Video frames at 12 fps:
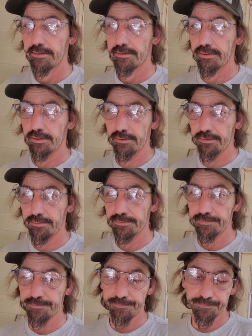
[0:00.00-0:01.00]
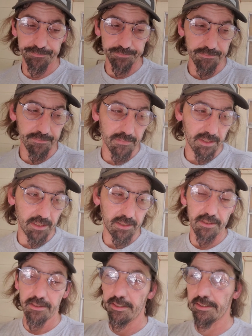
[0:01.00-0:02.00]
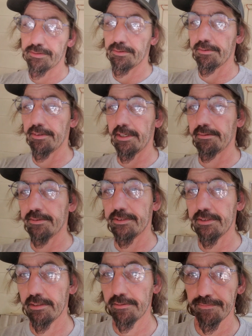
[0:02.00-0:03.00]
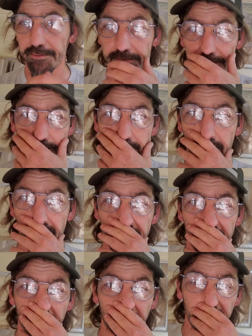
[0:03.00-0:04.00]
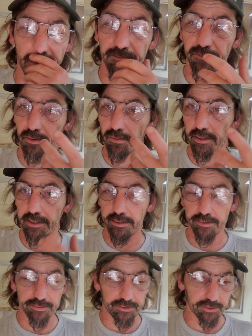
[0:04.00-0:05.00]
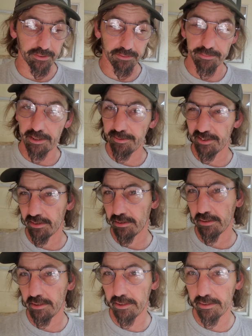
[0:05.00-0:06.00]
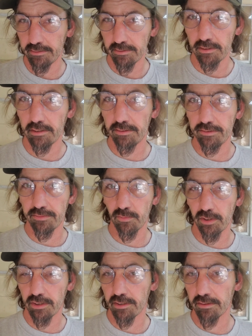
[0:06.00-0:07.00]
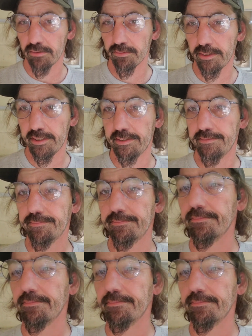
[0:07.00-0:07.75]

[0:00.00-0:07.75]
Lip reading: So that's where we're at with stuff, and I gotta work for a while, so maybe Sunday I'll do some work on Ole Red.